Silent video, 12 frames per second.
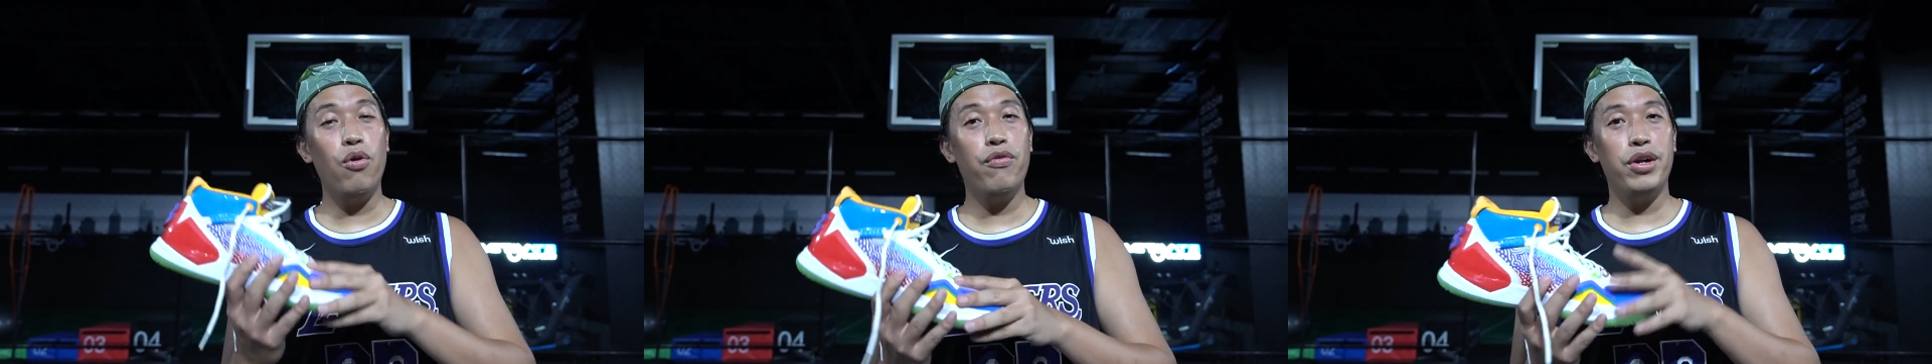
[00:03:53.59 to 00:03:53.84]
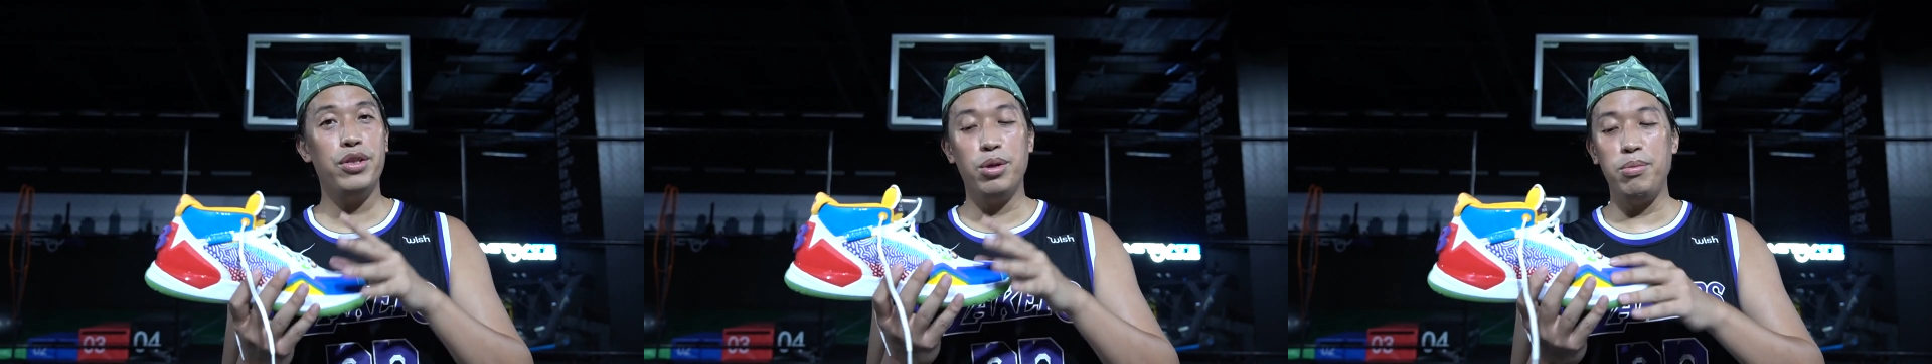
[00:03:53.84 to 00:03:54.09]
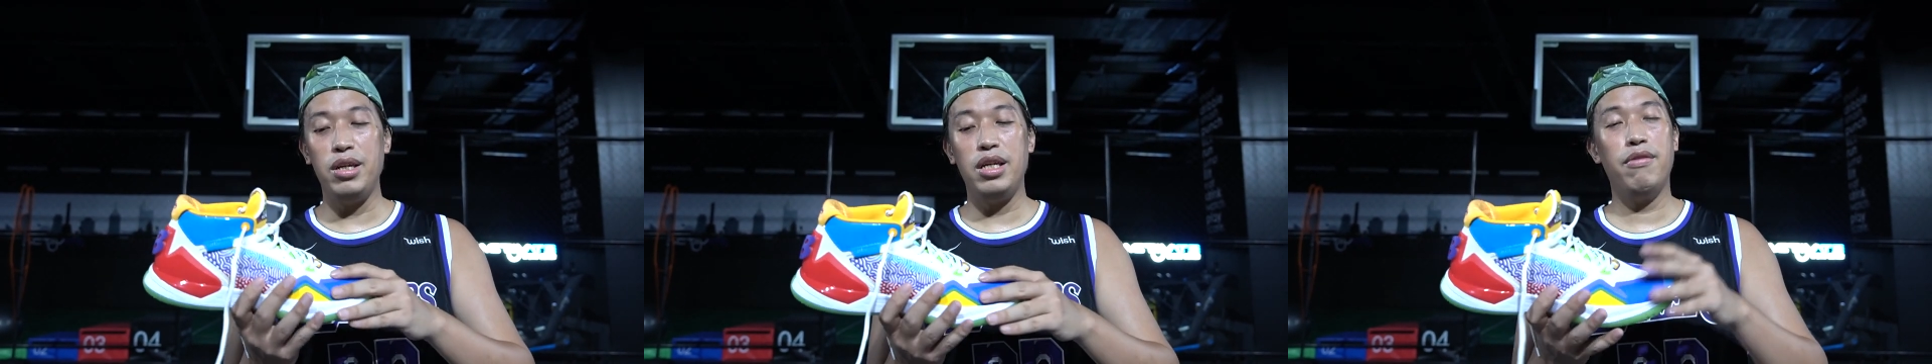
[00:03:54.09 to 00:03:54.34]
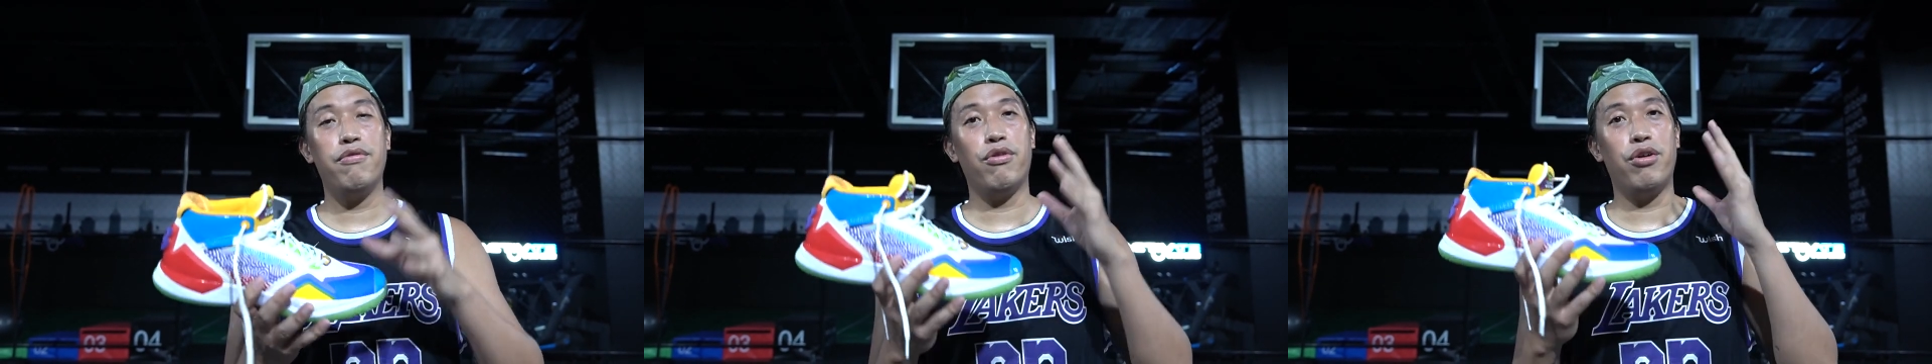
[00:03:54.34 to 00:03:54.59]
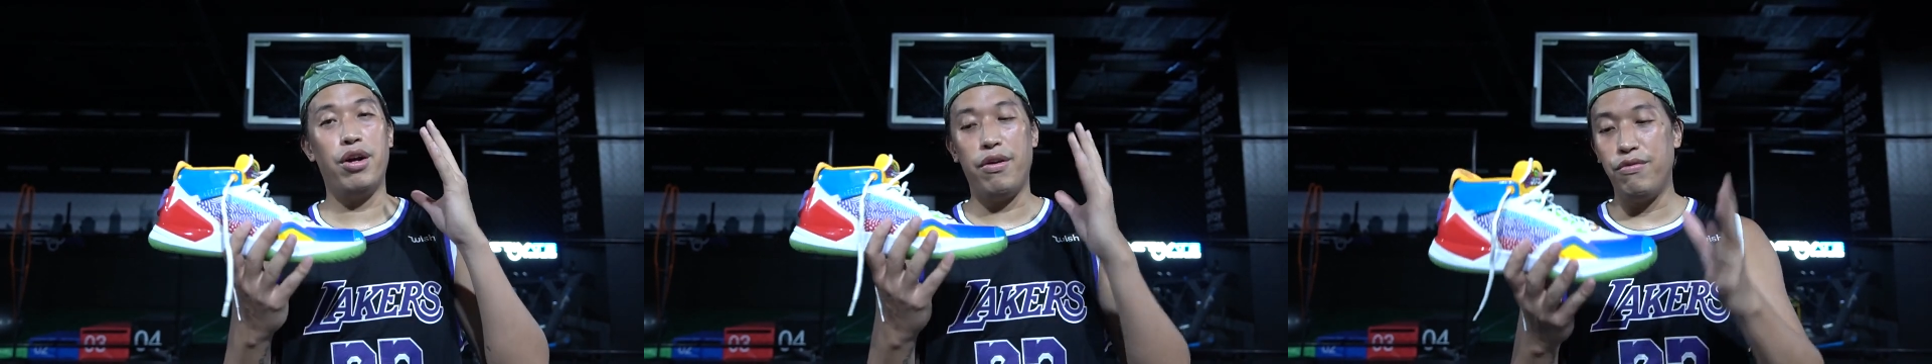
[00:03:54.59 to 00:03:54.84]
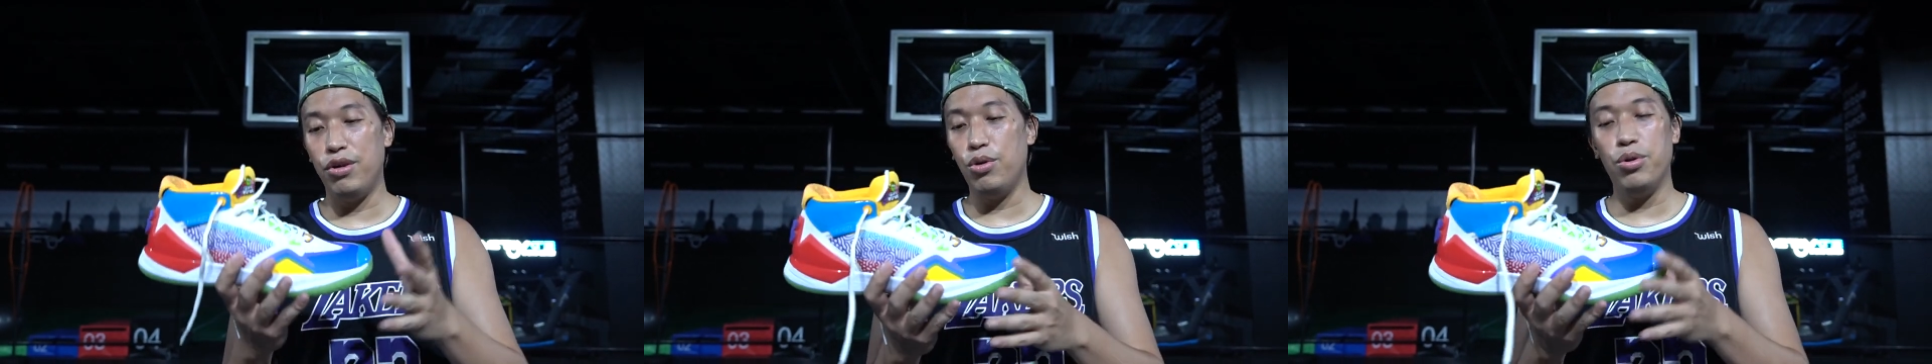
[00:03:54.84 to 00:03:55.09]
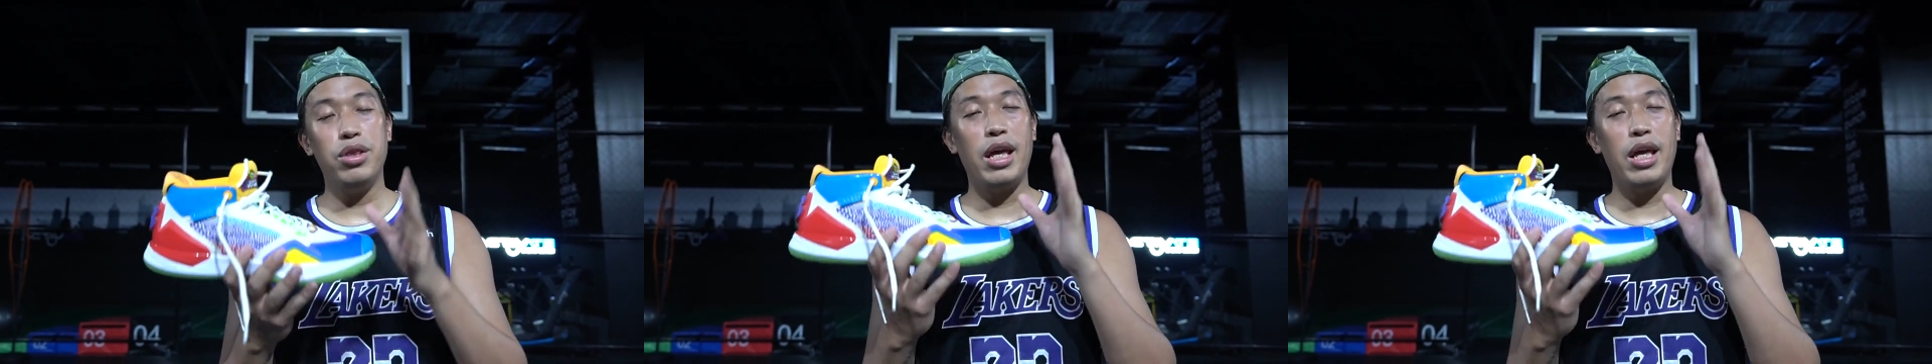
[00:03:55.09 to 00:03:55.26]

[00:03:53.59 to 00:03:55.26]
over to me for review.